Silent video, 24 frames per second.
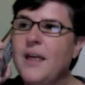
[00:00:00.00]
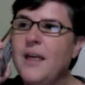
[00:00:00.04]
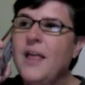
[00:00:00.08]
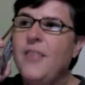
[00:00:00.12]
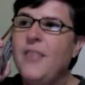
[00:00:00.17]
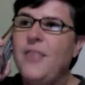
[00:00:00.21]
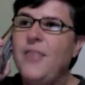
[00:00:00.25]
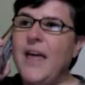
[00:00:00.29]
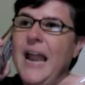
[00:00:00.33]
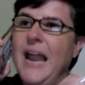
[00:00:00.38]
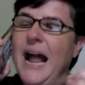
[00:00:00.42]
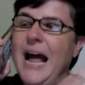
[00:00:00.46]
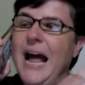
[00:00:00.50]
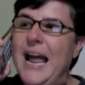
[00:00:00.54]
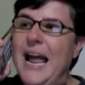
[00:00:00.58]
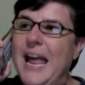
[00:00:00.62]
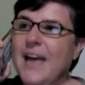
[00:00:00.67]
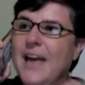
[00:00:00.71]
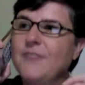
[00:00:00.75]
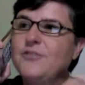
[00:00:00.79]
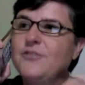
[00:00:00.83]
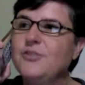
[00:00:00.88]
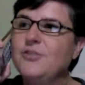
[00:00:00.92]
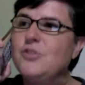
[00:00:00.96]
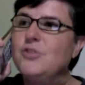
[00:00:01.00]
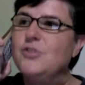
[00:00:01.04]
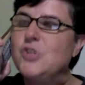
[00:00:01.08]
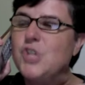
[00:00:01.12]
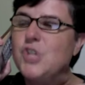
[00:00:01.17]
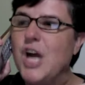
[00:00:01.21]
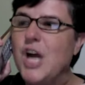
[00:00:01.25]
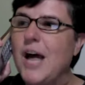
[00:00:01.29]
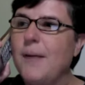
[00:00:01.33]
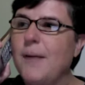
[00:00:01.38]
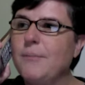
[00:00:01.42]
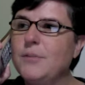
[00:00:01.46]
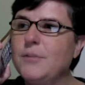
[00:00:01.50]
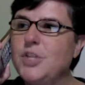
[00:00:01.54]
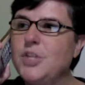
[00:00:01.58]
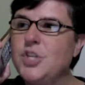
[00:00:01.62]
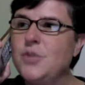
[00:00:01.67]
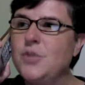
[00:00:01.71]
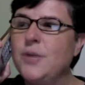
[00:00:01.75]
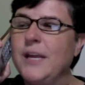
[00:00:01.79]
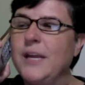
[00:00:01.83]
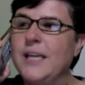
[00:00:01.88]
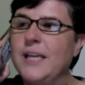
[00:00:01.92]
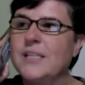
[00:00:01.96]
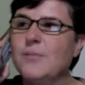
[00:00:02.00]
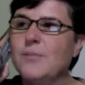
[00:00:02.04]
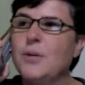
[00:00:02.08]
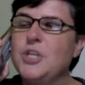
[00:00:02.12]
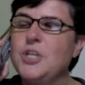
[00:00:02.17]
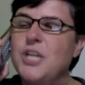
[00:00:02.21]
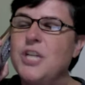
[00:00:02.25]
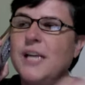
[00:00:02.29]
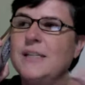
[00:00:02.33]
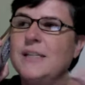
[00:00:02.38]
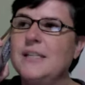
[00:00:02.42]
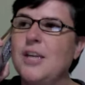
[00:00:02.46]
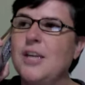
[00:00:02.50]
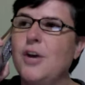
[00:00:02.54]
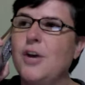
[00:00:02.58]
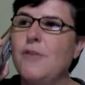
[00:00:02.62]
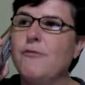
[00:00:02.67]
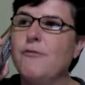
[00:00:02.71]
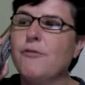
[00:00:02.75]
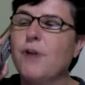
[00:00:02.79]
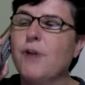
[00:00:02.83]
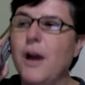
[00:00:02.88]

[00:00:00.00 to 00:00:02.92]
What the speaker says: that I have to stop doing as much SEO for